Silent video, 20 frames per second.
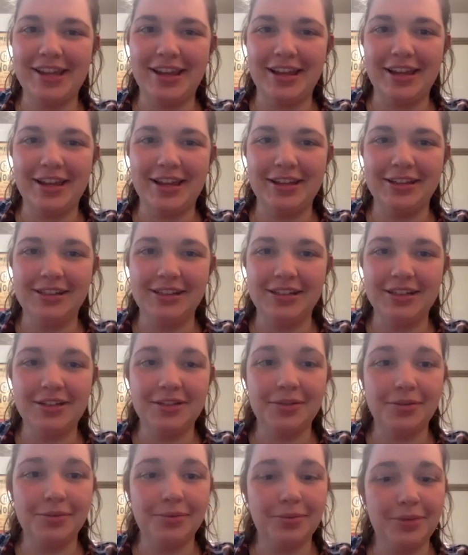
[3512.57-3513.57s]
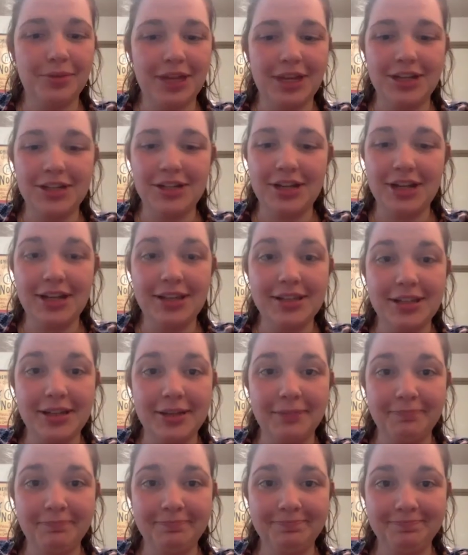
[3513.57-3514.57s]
and we'll catch you next
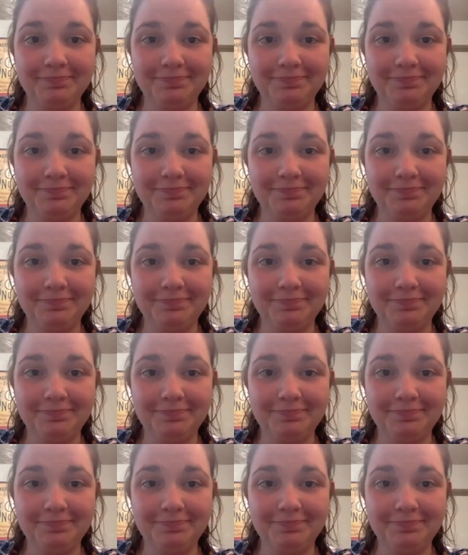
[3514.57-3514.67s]
time.